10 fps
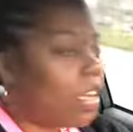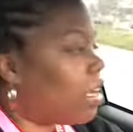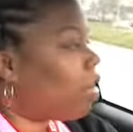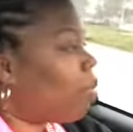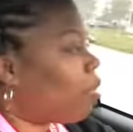
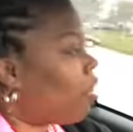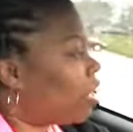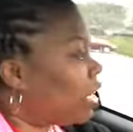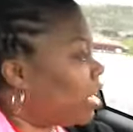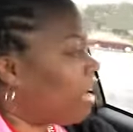Good
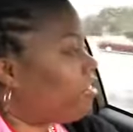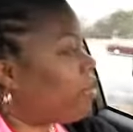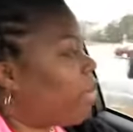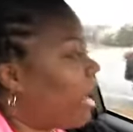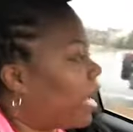morning,
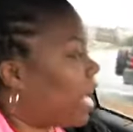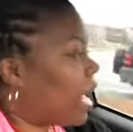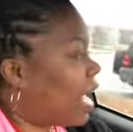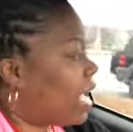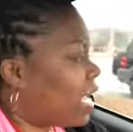
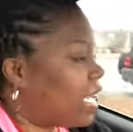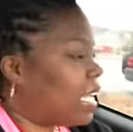everybody.